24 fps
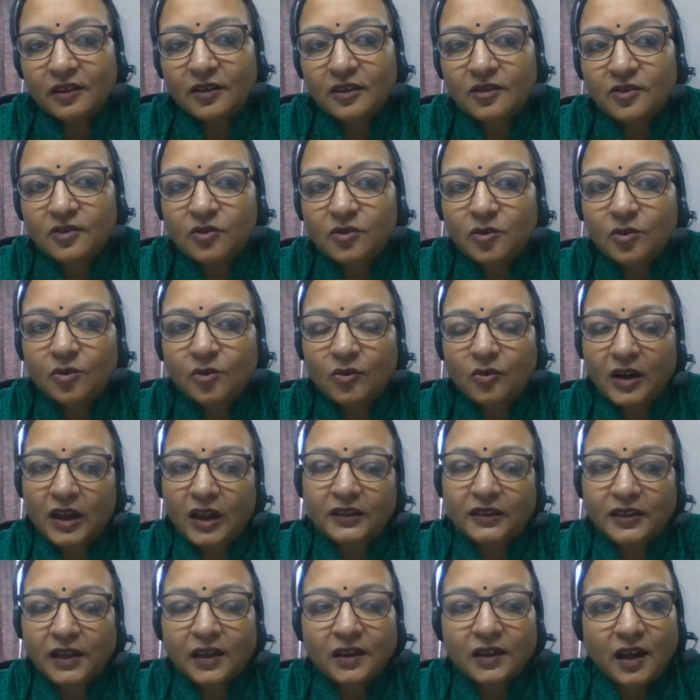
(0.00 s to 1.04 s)
so
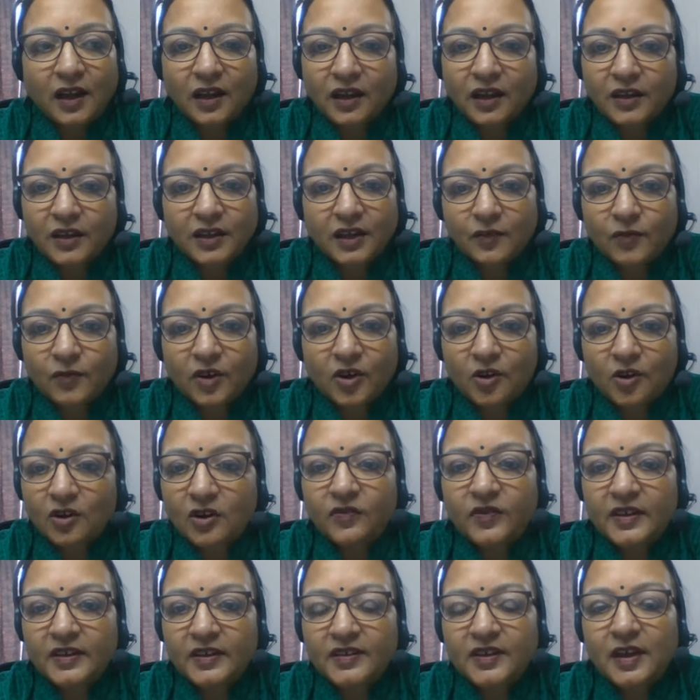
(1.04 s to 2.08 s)
like that i can give a lot
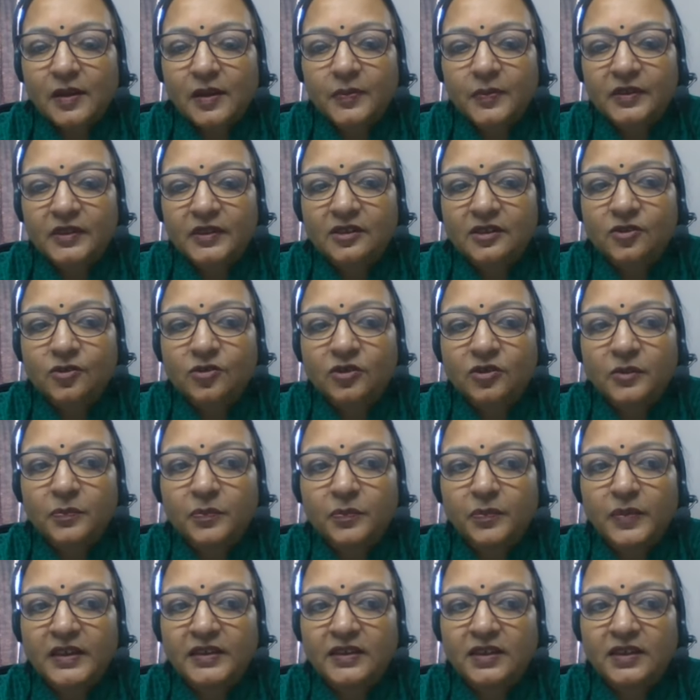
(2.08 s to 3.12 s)
of examples so the
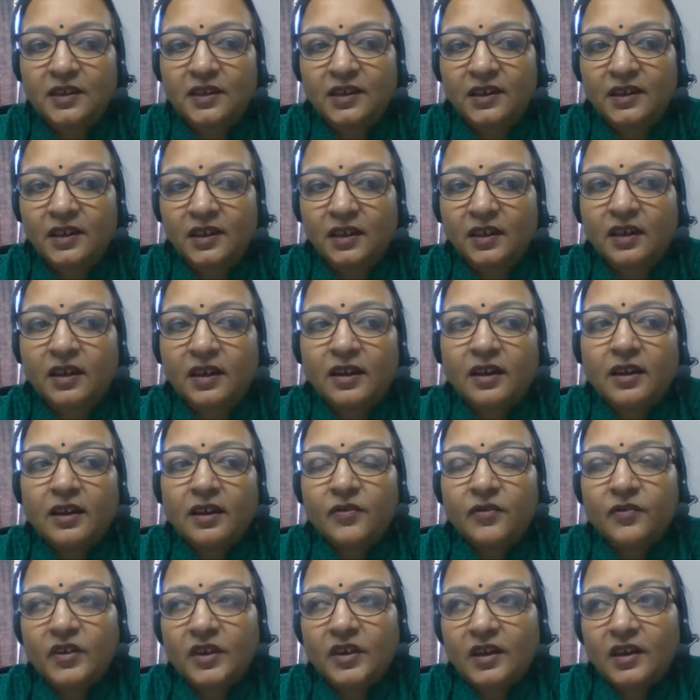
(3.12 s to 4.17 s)
basically
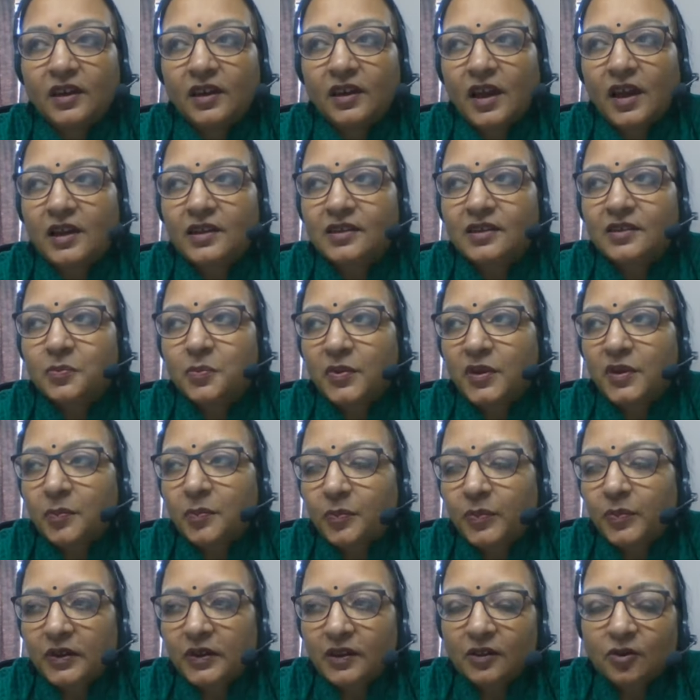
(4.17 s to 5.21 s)
we as
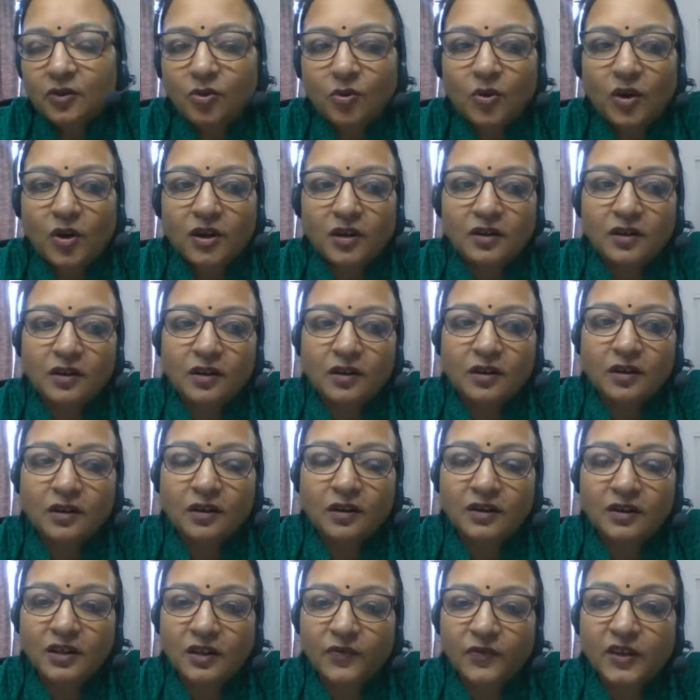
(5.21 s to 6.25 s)
people who are
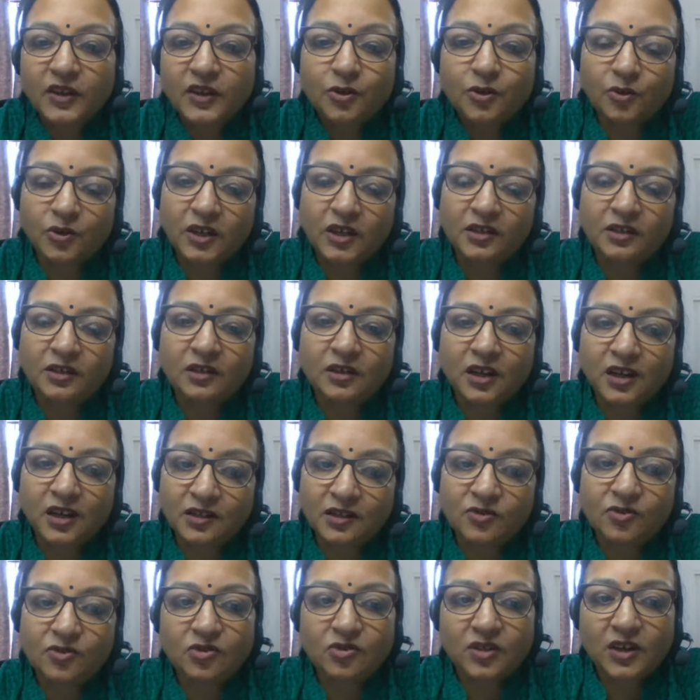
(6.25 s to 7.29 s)
uh, living together
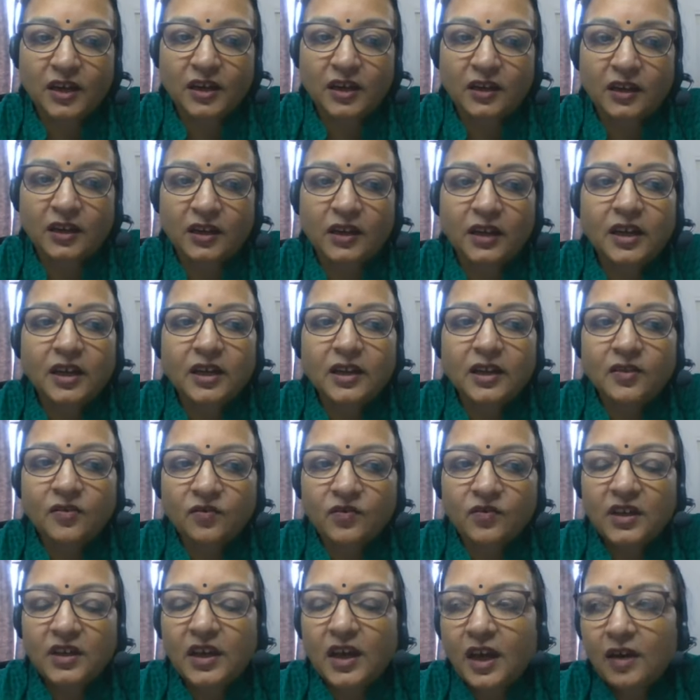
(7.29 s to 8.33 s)
in society
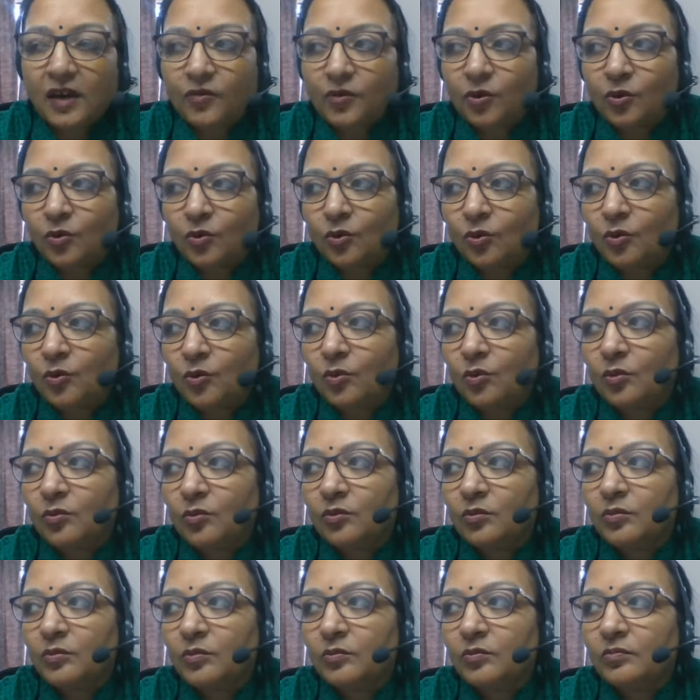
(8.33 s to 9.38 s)
we have to
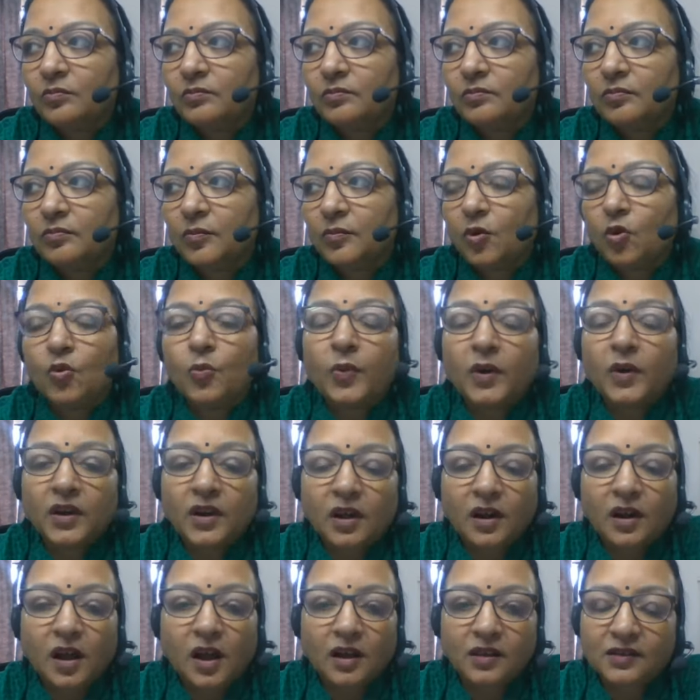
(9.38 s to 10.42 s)
open
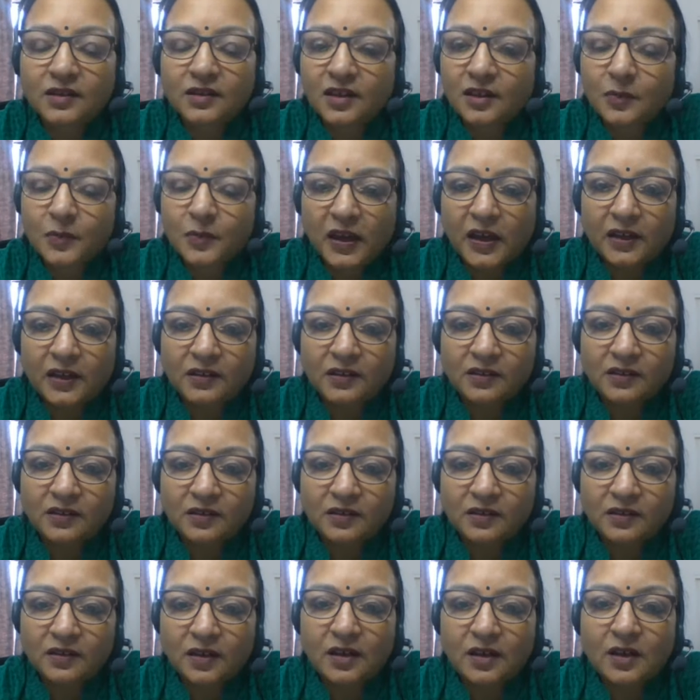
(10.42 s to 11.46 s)
our hearts and
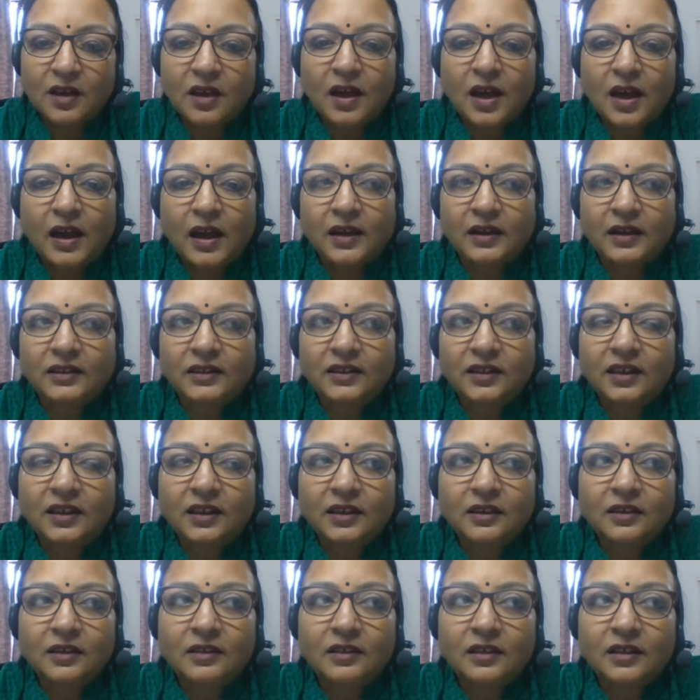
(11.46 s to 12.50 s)
minds and
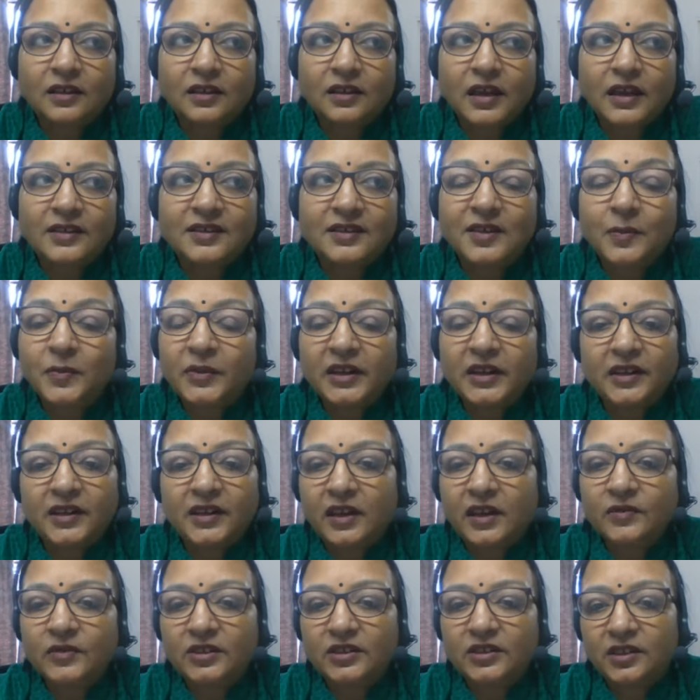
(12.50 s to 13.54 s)
think in accepting
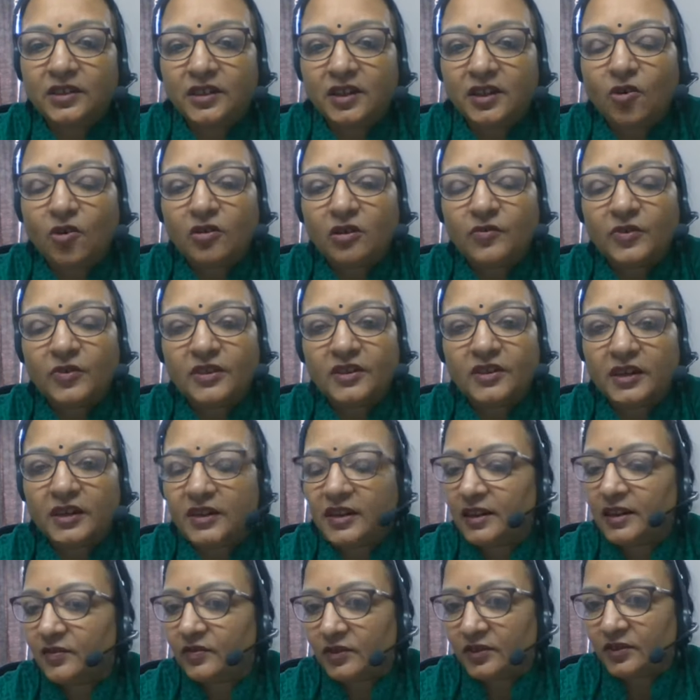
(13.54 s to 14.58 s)
diversity all of us are
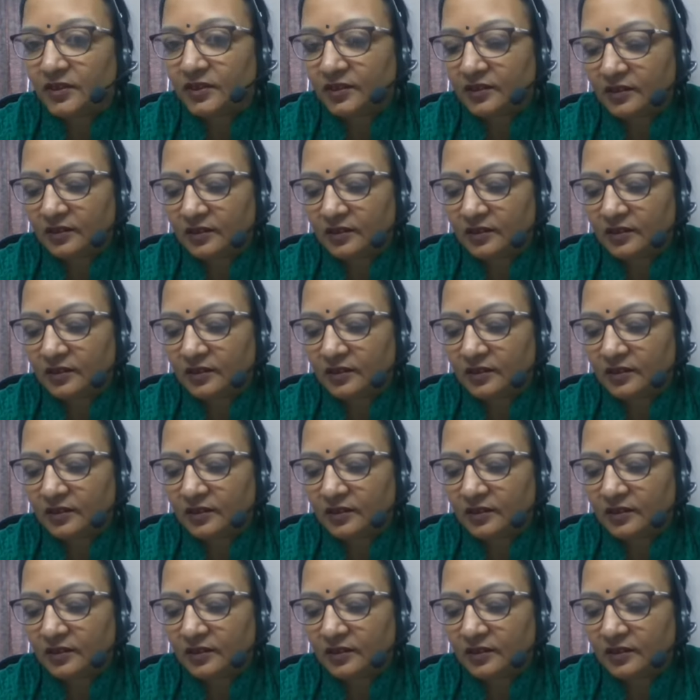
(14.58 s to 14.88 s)
diverse